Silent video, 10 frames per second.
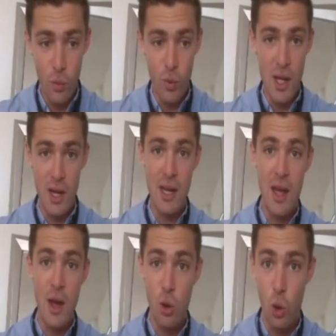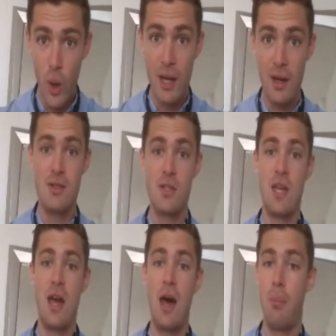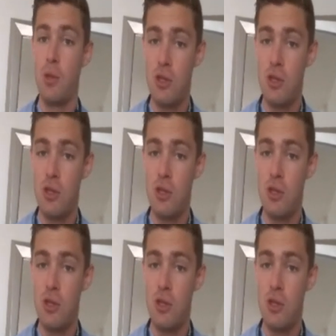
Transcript: really quickly to set up,